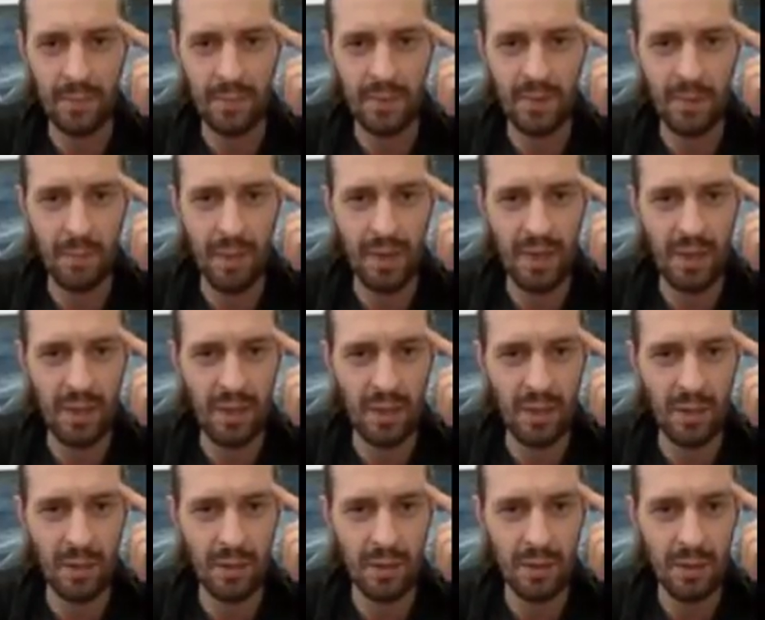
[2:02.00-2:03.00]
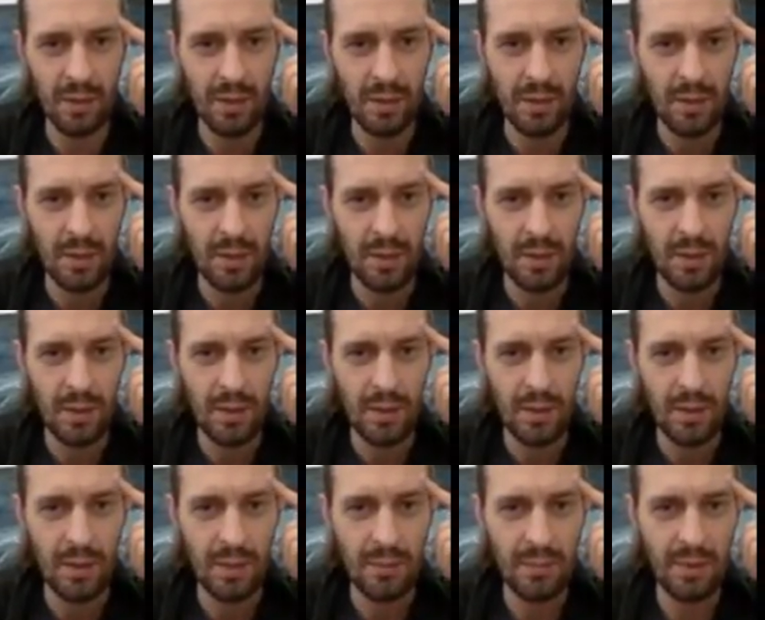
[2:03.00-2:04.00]
special,
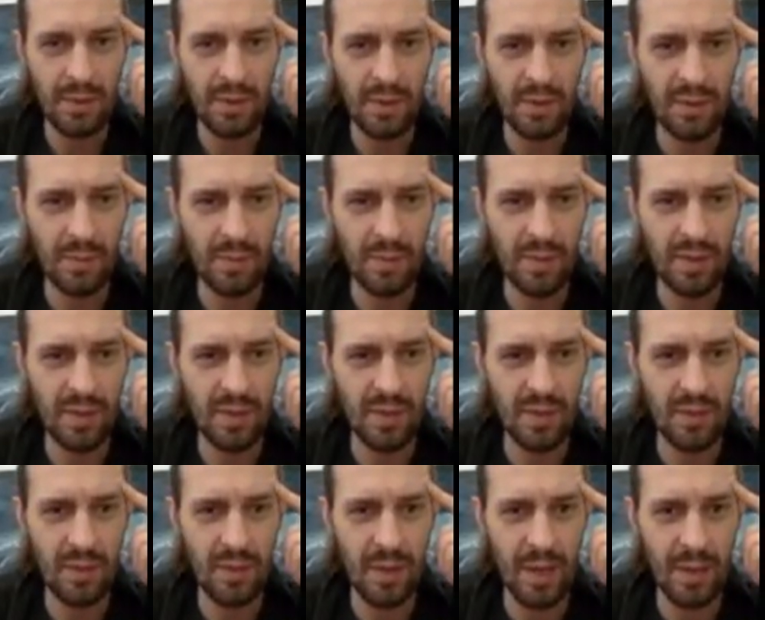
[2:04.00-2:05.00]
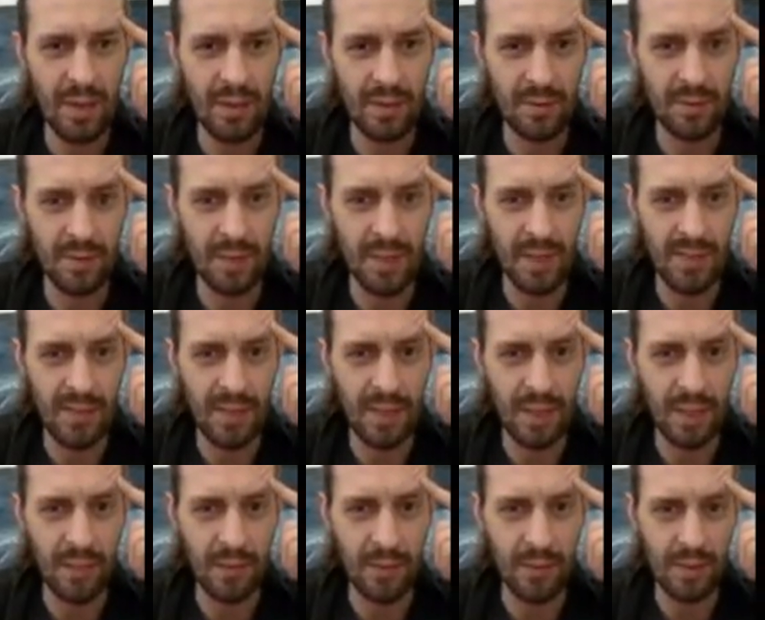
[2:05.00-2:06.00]
because I'm just trying to test
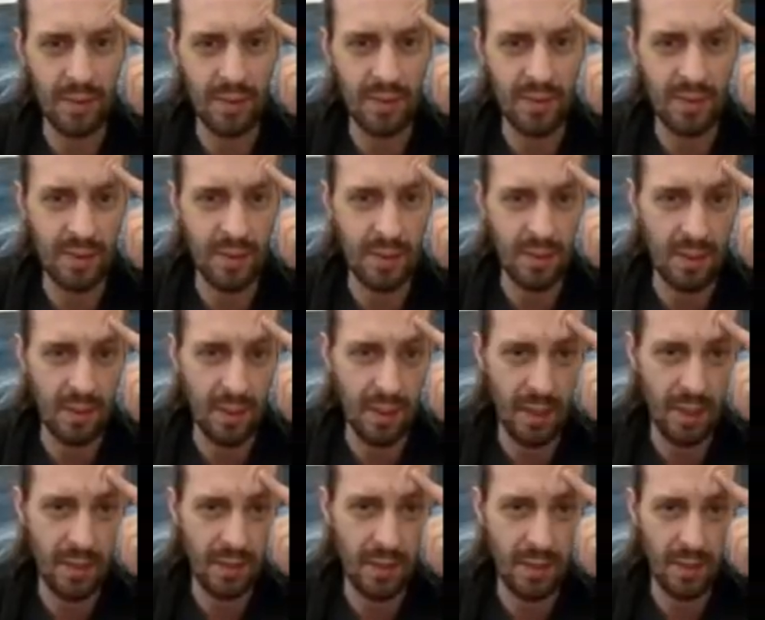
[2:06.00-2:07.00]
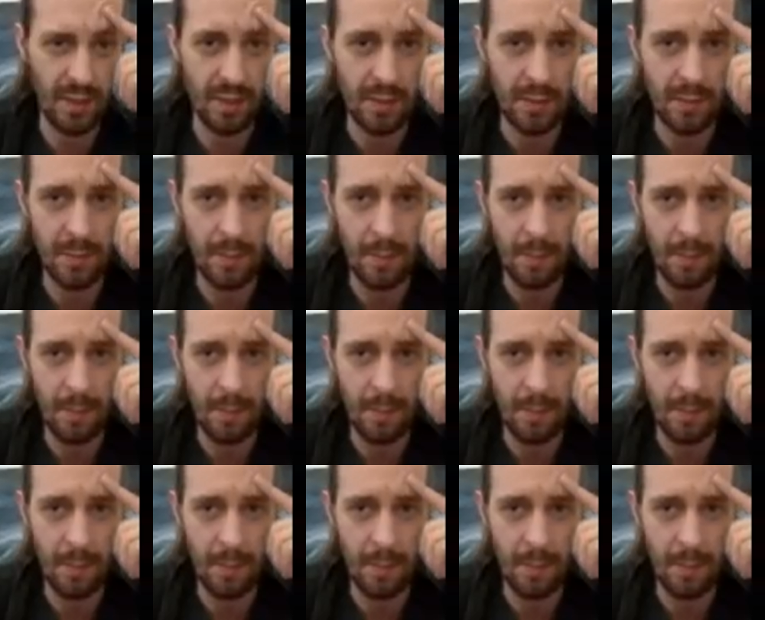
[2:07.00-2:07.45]
out this idea.